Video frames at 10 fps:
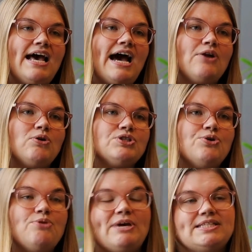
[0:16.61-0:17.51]
and also
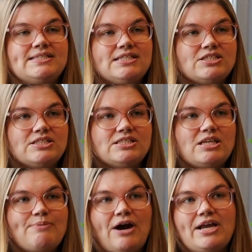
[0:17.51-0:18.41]
who makes decisions
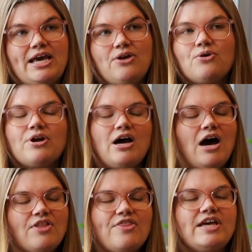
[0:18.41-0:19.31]
about it or
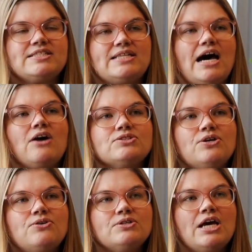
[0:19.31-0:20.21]
other things in the
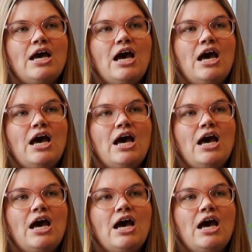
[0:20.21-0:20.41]
household,